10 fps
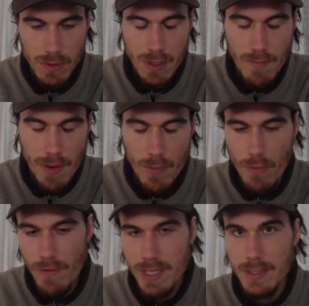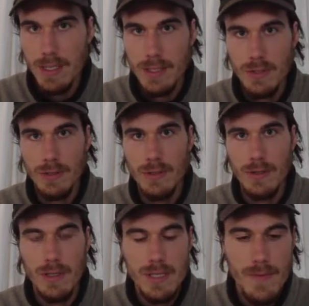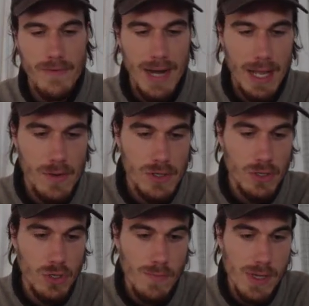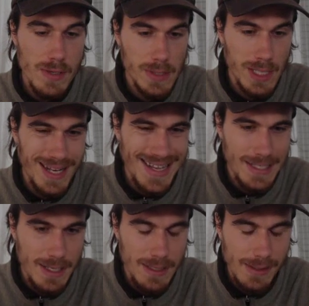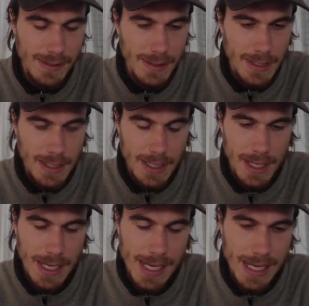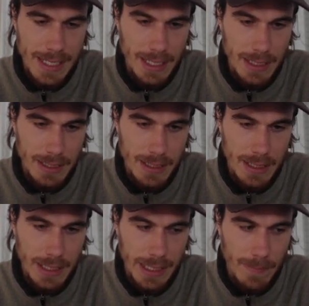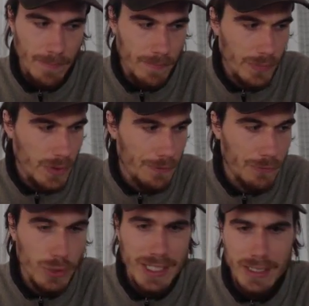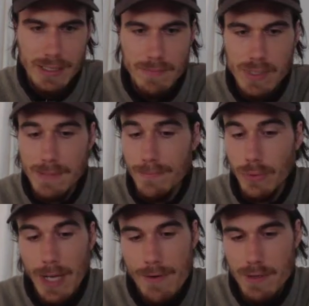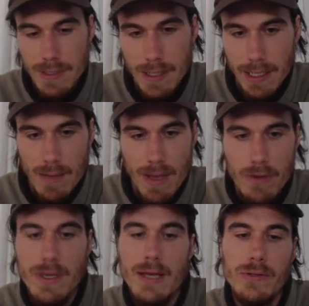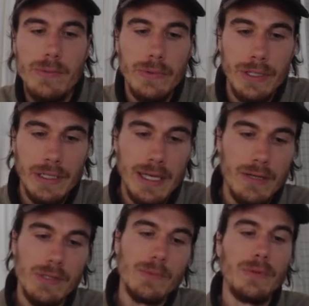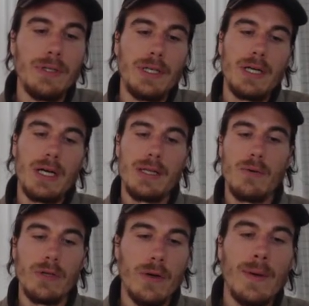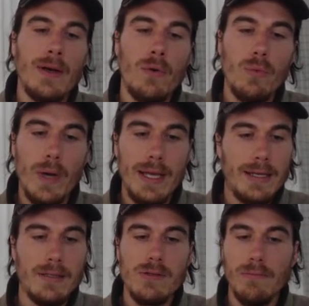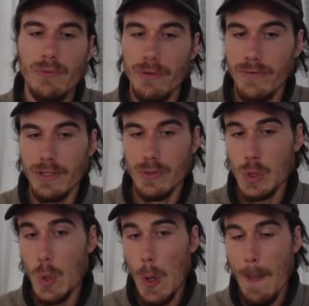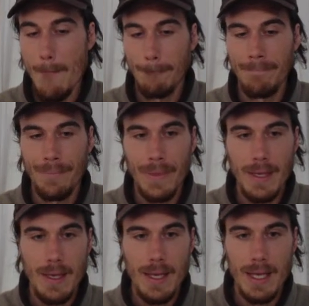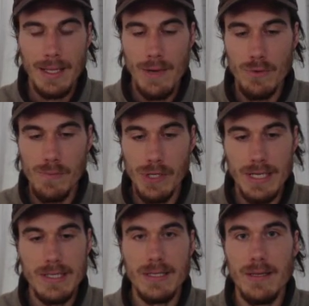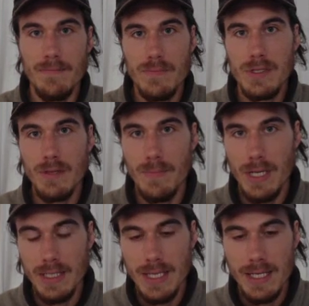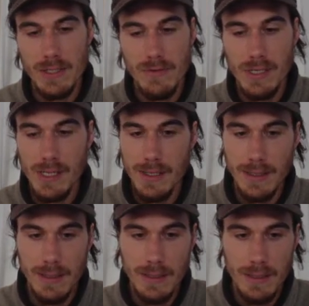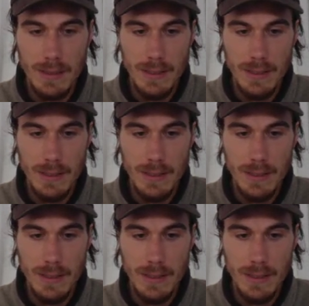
Doing a bit more research on the type of language you should be using in essays, and avoiding some simple errors like about countable and uncountable, I think would go a long way to improving your score. And that would put it into the pass category, I think.